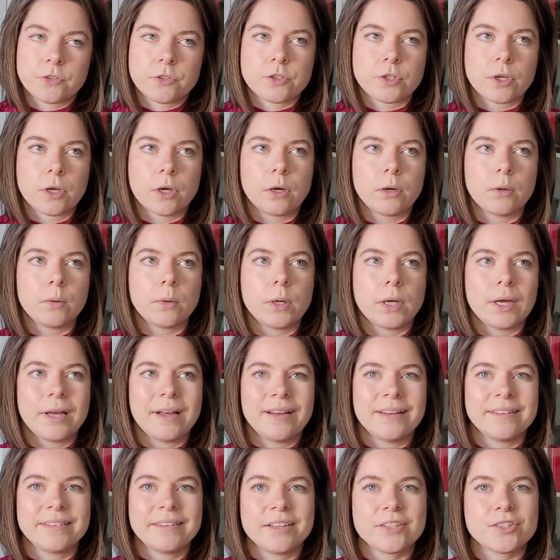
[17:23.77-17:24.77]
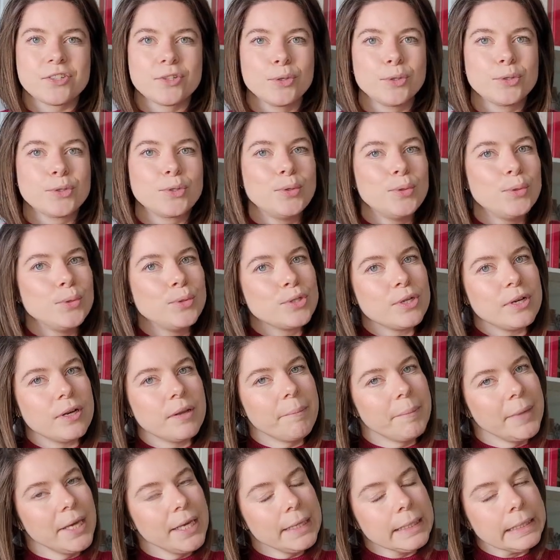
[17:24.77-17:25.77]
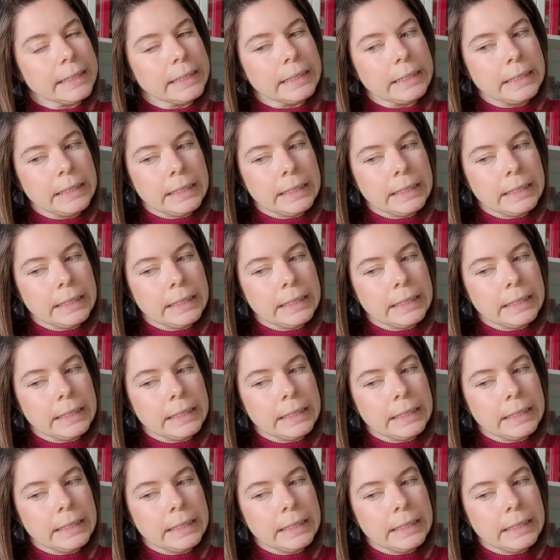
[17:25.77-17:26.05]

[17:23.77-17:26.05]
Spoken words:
So that's not usually me.